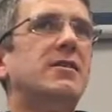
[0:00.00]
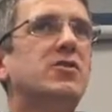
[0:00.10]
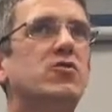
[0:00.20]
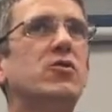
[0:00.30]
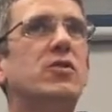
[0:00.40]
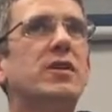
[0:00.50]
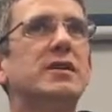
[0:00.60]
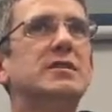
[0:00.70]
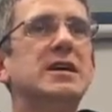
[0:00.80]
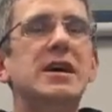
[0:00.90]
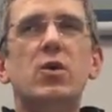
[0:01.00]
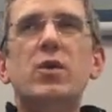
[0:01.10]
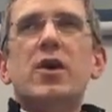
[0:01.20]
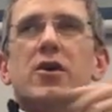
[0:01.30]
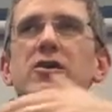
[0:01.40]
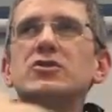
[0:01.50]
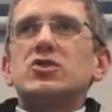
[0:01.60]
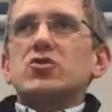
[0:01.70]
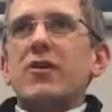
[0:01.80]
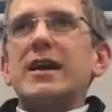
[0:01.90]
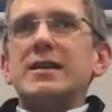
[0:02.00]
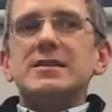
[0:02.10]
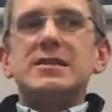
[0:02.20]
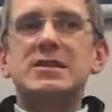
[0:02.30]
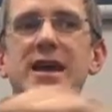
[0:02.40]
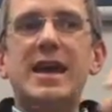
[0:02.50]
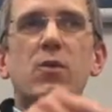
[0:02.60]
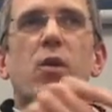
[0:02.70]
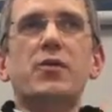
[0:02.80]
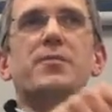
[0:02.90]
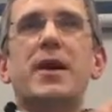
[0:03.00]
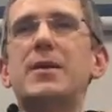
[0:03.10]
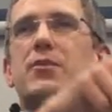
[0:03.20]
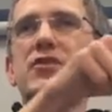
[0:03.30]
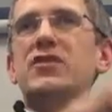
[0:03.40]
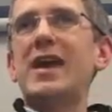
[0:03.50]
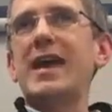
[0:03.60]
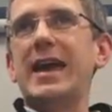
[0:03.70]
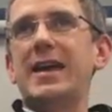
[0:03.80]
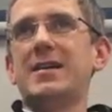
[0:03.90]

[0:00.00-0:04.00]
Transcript: The truth is, we are constrained to say what the Bible's saying